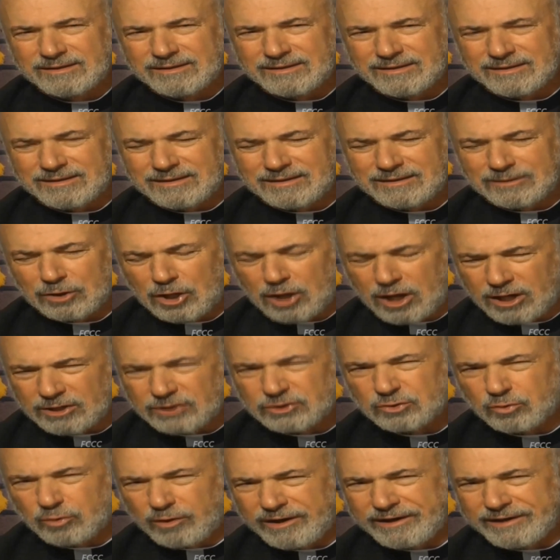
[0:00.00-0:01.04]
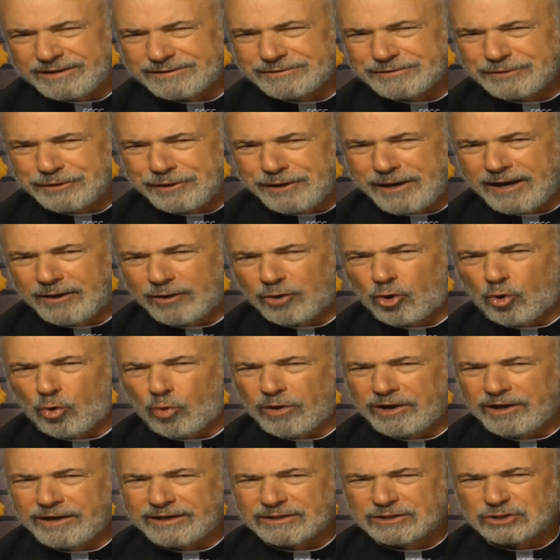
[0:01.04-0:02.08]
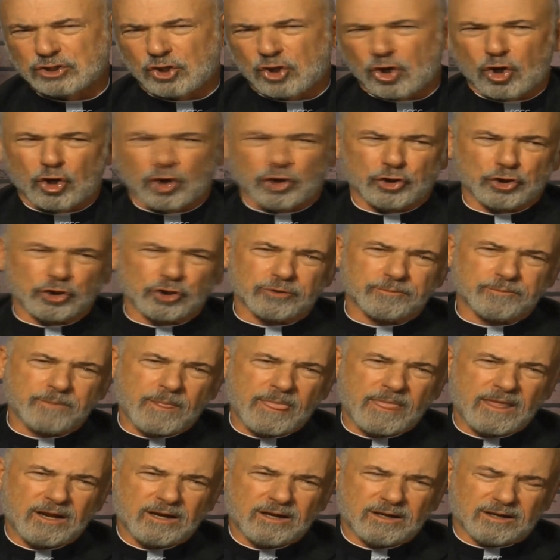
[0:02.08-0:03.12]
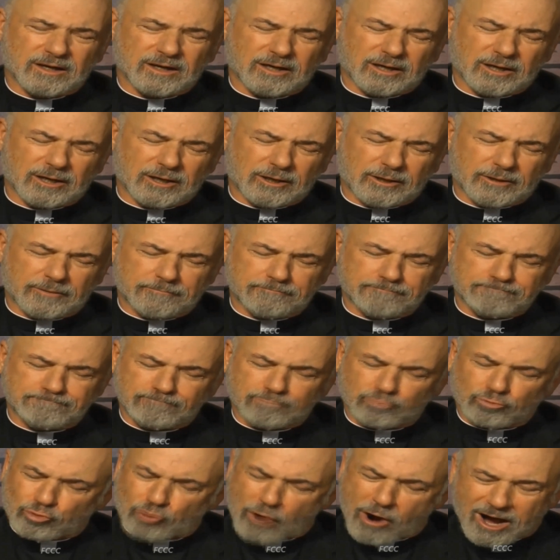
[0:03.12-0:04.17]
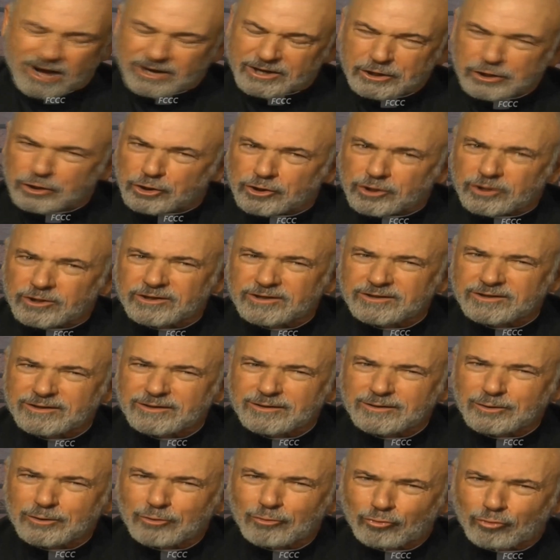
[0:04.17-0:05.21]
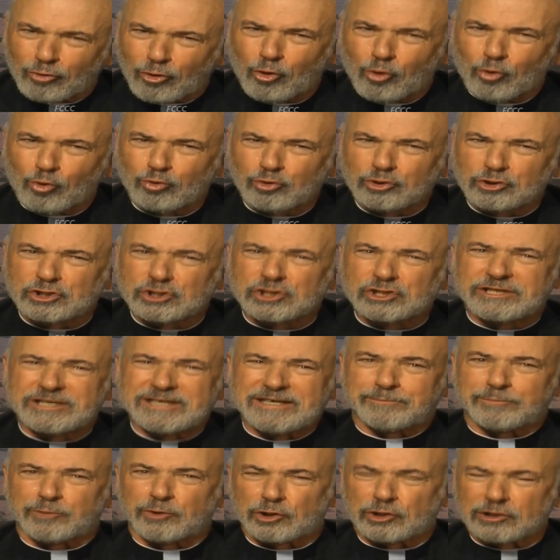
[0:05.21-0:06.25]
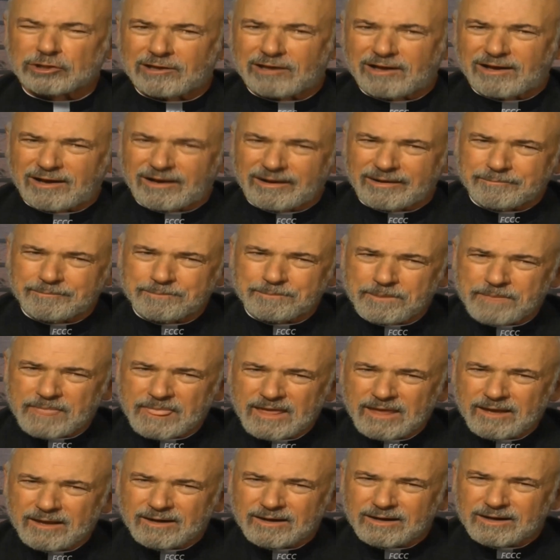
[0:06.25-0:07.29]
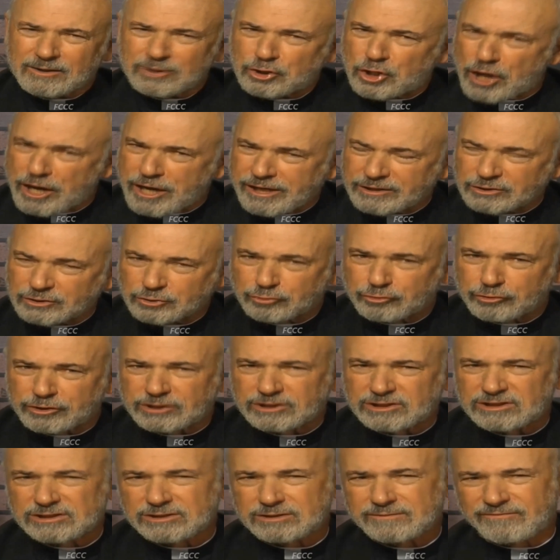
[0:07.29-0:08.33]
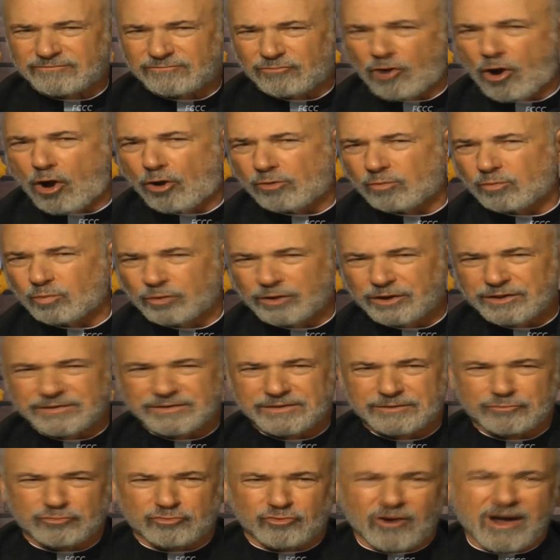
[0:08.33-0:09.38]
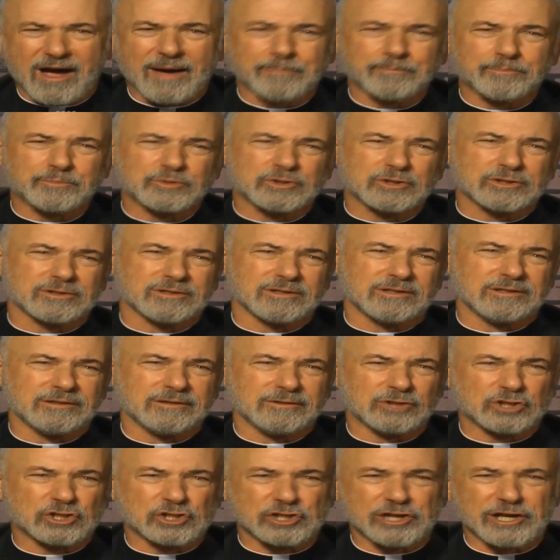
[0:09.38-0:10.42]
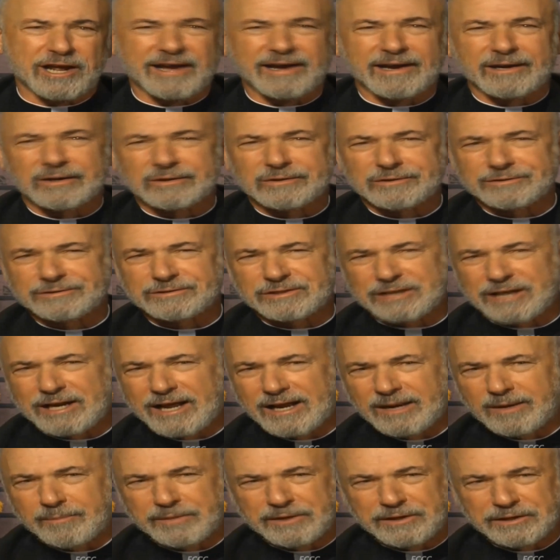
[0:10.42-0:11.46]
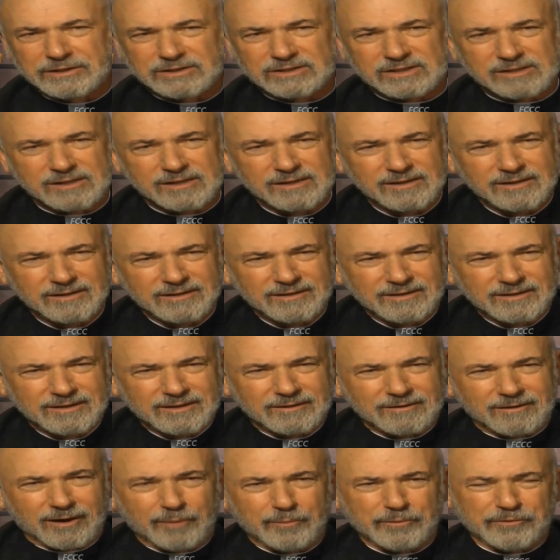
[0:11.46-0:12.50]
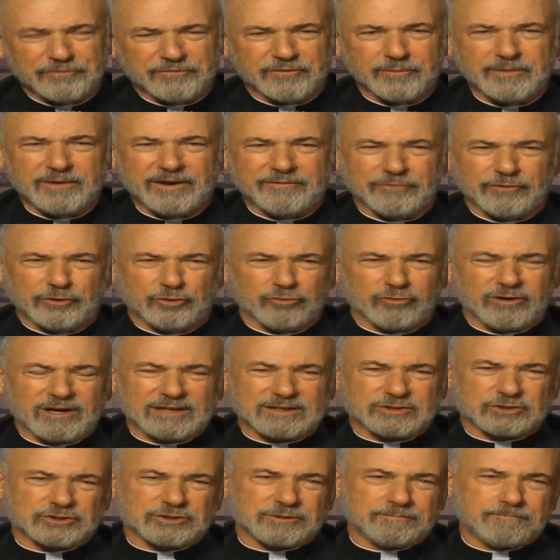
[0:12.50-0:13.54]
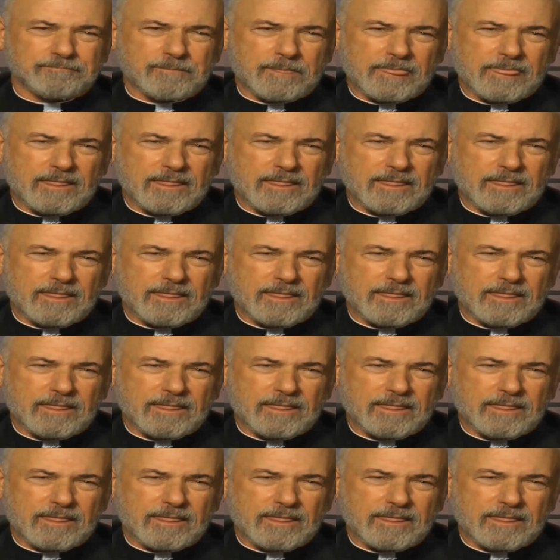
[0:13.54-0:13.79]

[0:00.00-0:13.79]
God's way is a narrow way. It's harder, rockier road, steeper climb, dangerous, fraught with traps and snares and enemies coming from every direction.